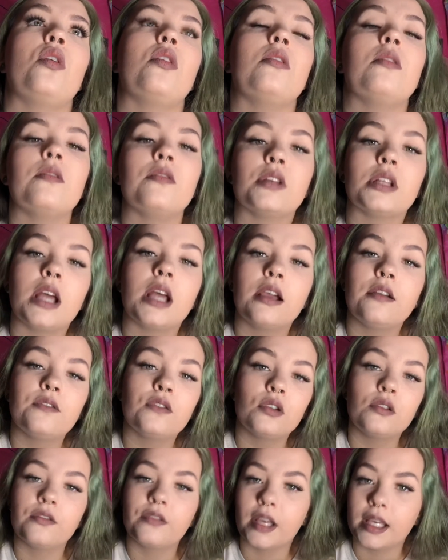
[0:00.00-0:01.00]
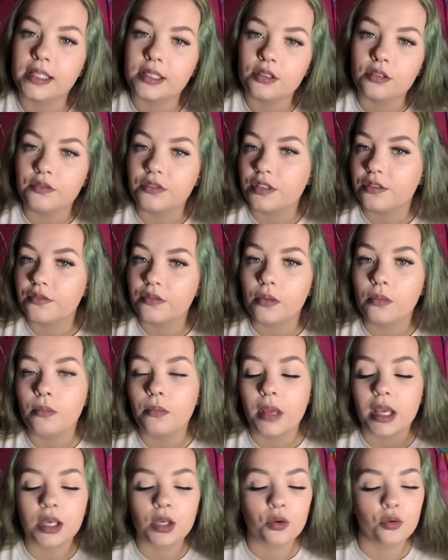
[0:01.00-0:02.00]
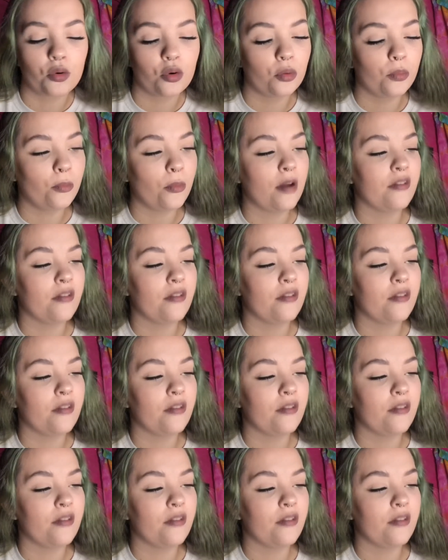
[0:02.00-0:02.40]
other like full face of different makeup, whether